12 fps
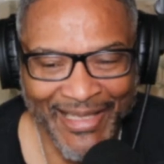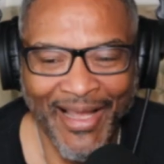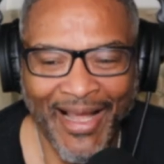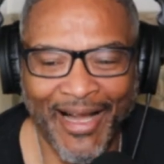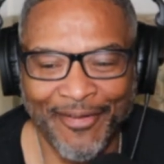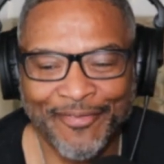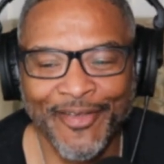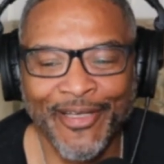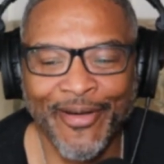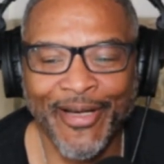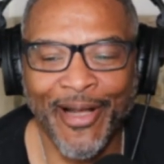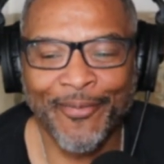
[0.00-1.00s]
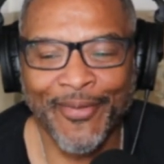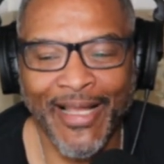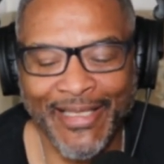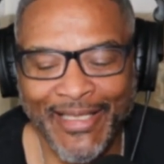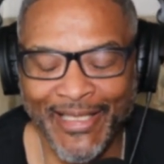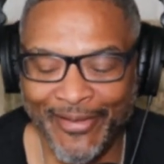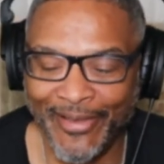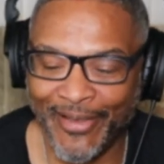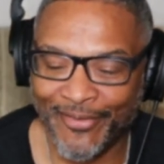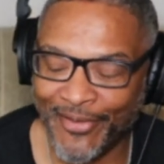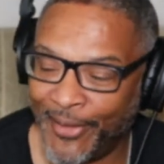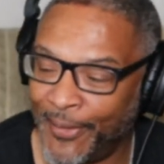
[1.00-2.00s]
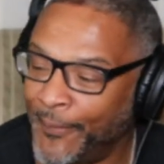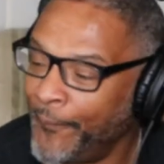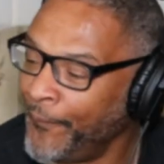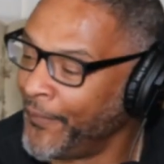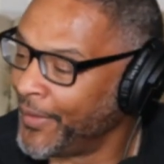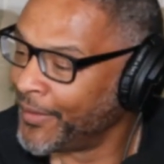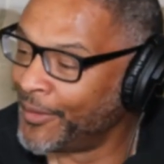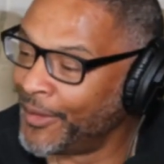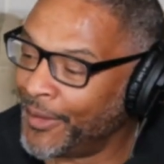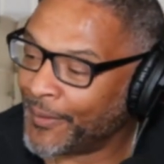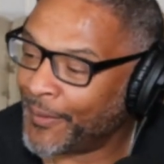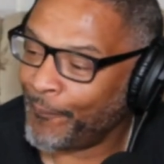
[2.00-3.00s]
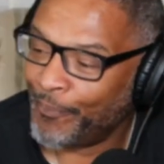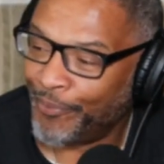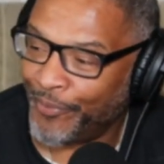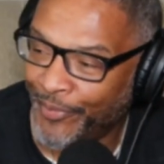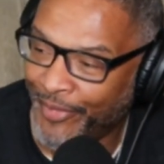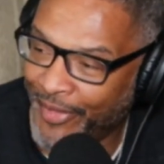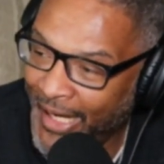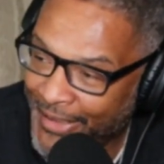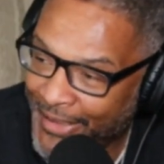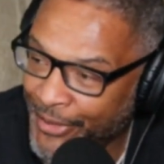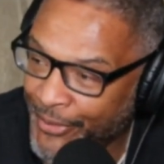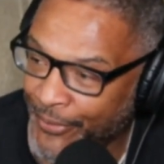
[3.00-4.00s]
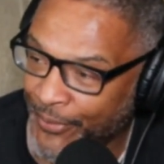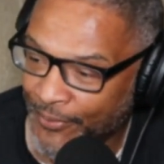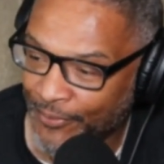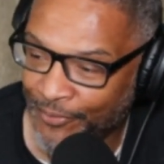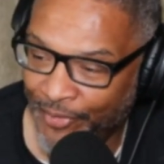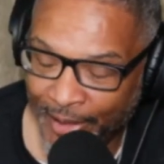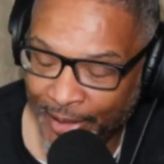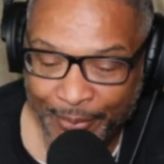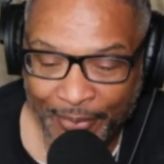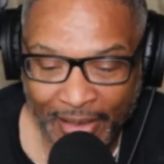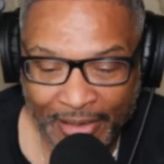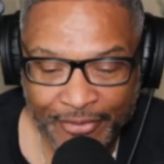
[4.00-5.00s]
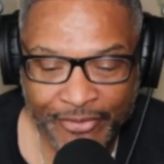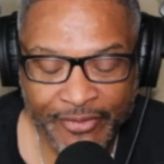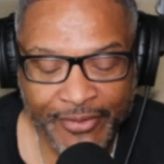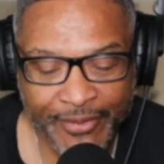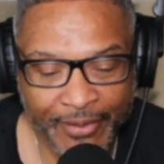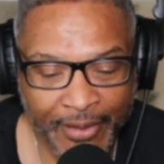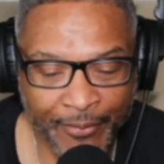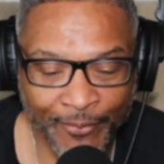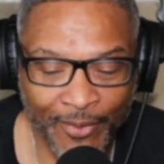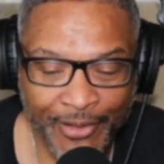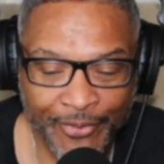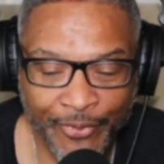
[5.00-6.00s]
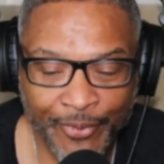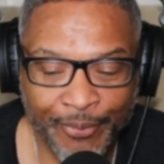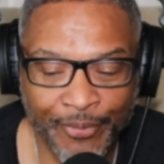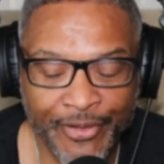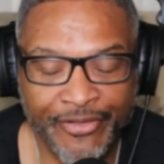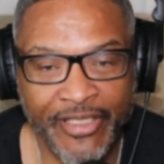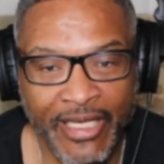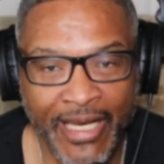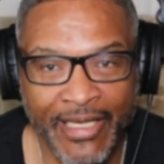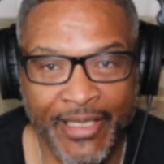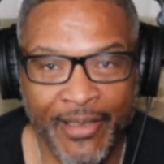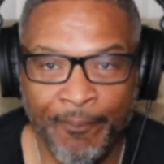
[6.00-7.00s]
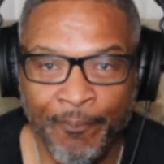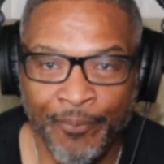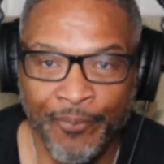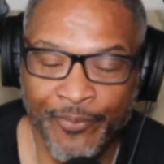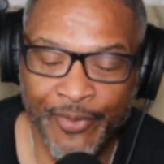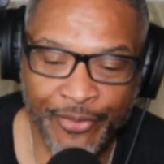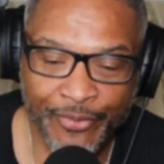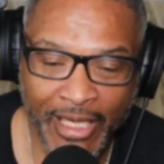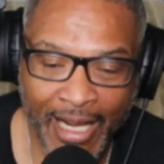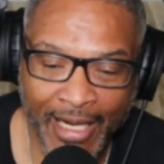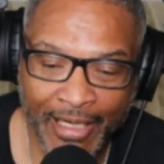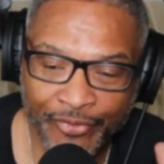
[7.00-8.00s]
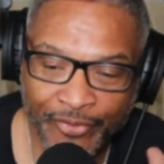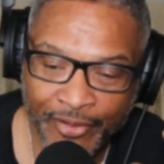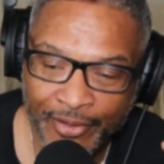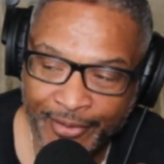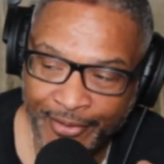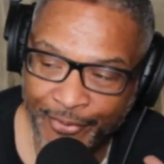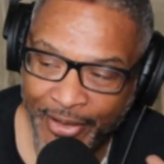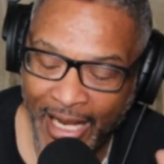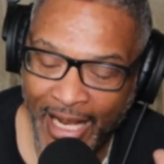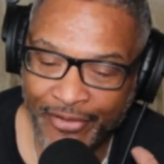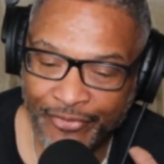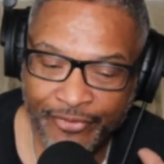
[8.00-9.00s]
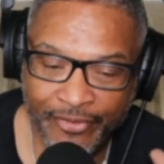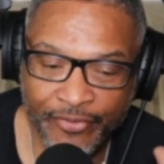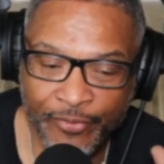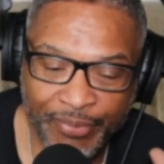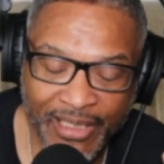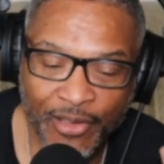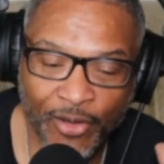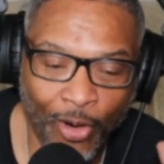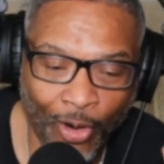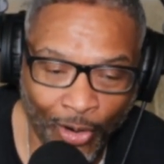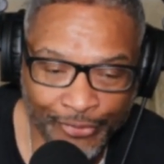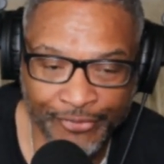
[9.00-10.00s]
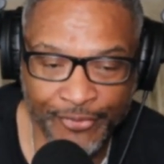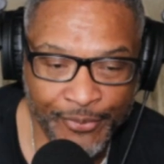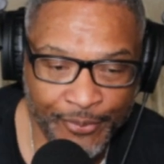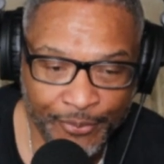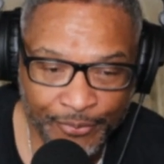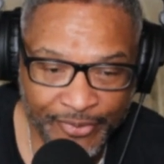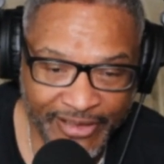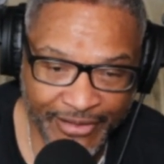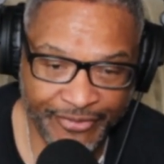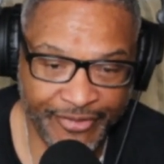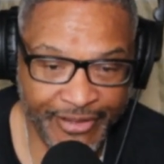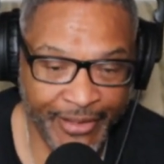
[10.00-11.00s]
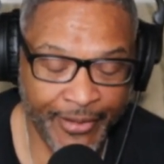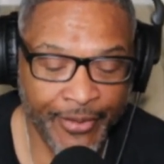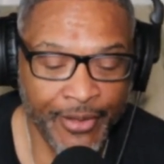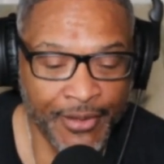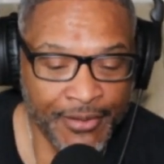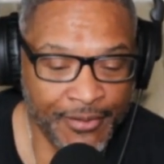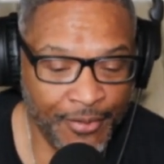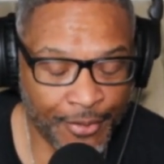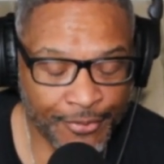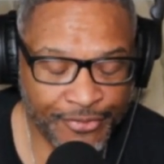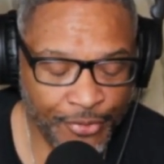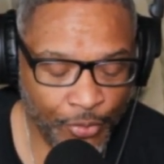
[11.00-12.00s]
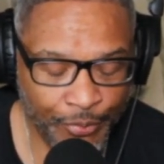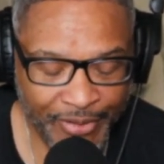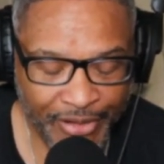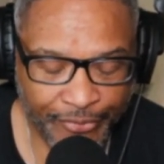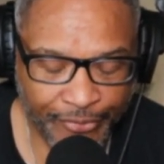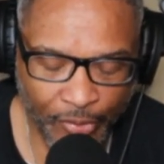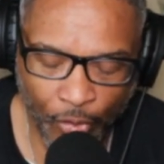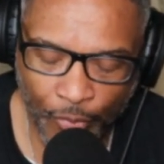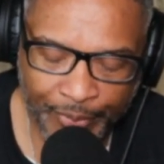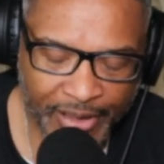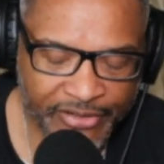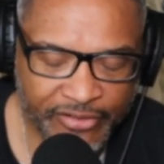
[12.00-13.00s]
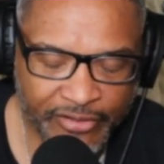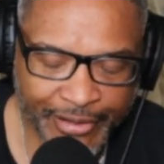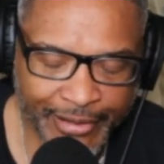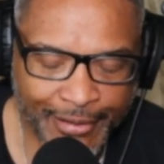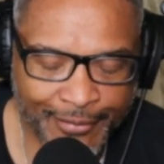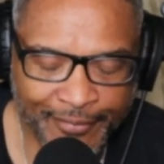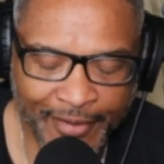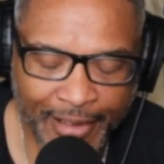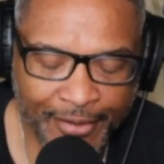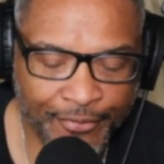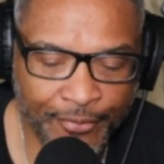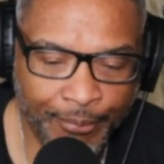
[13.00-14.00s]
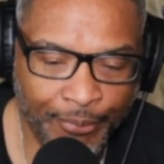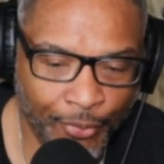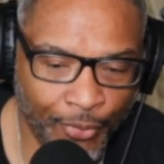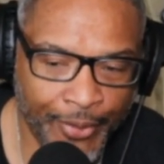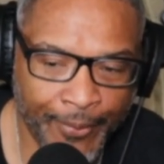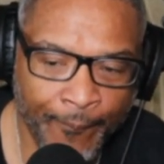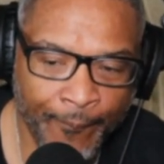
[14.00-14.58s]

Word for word: I'll figure it out when I get there. So look, thank you very much. I really do appreciate it. You guys, you guys just been awesome this year. Y'all showed me so much love and support.